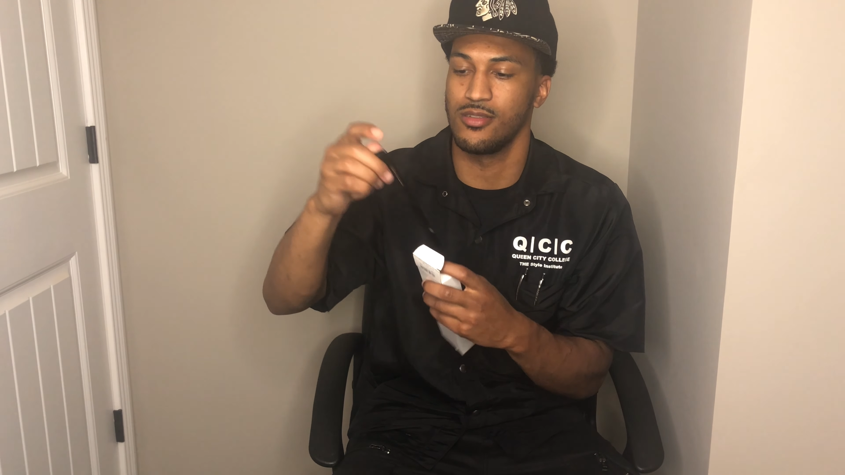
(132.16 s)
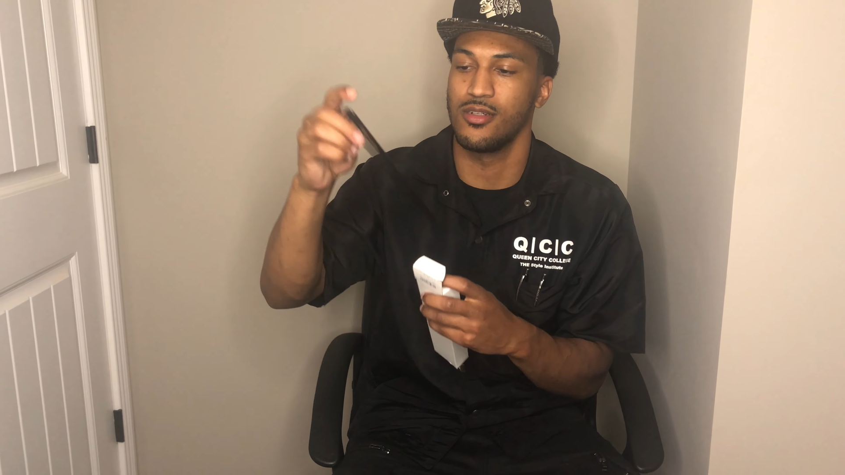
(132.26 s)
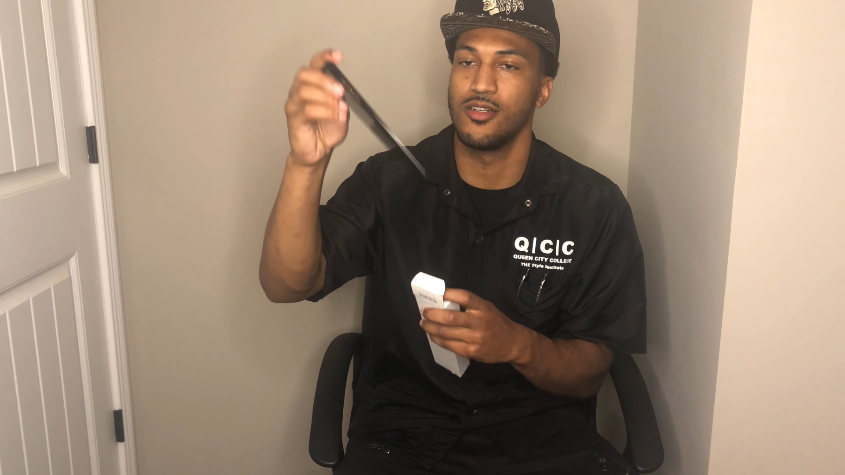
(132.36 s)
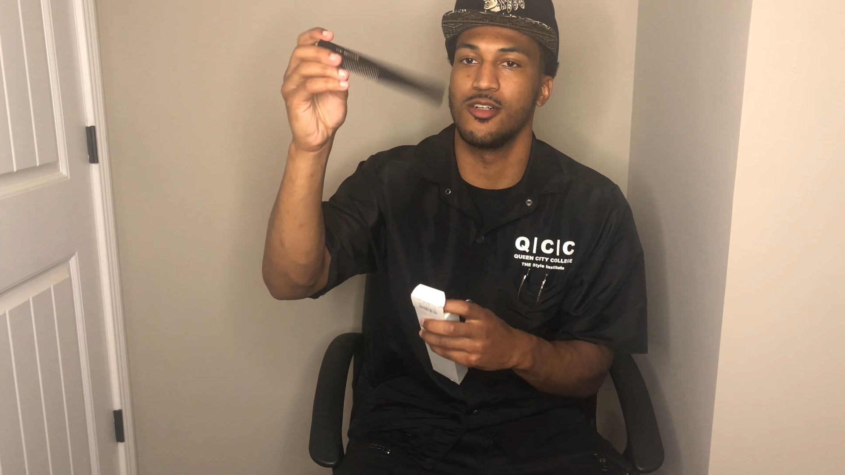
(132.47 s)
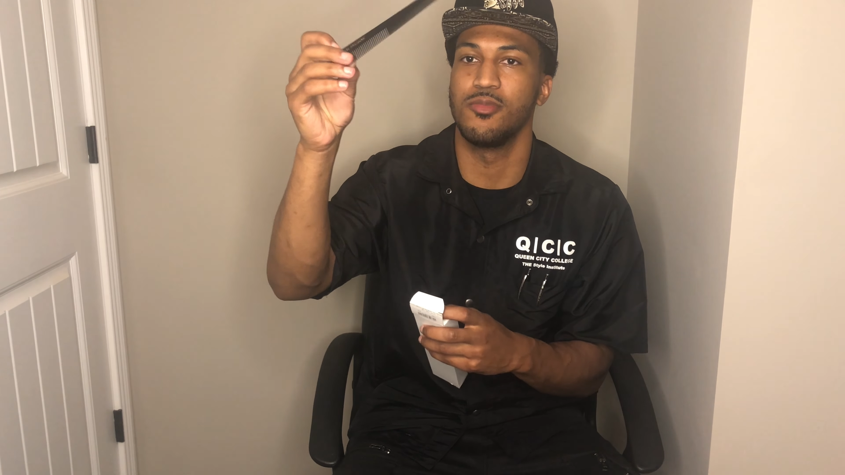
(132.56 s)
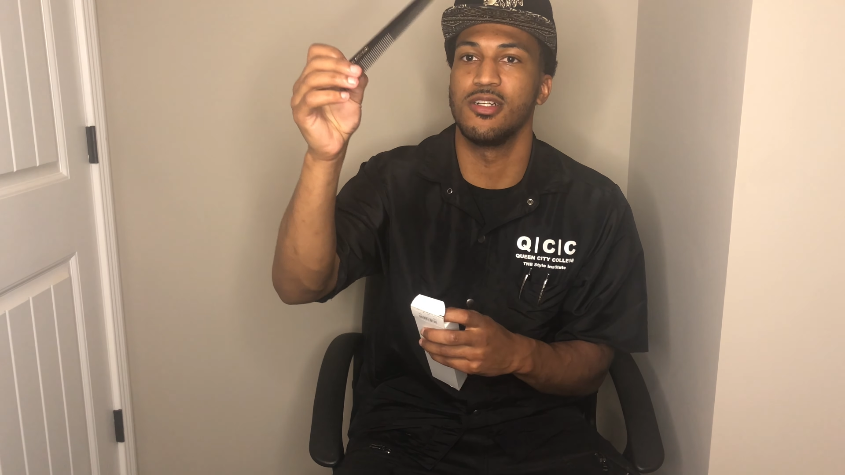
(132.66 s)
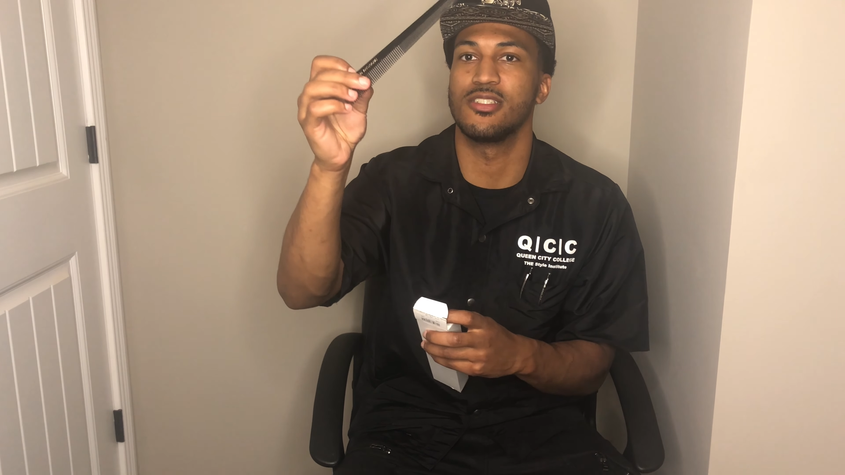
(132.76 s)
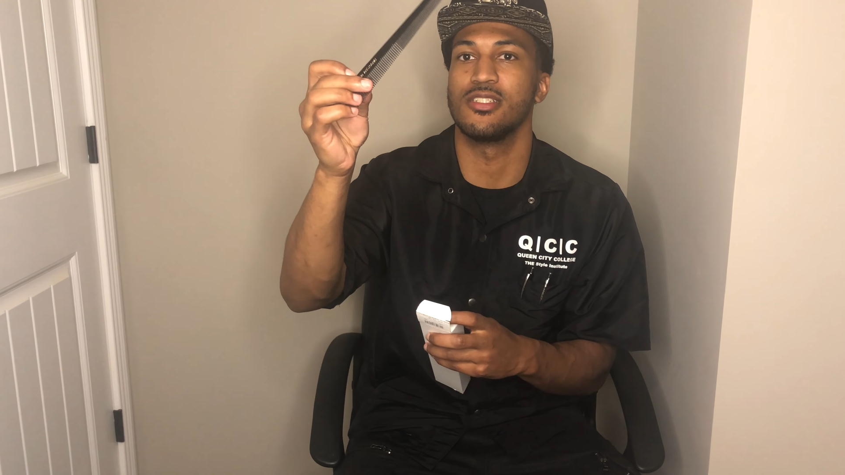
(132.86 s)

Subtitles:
whole bunch of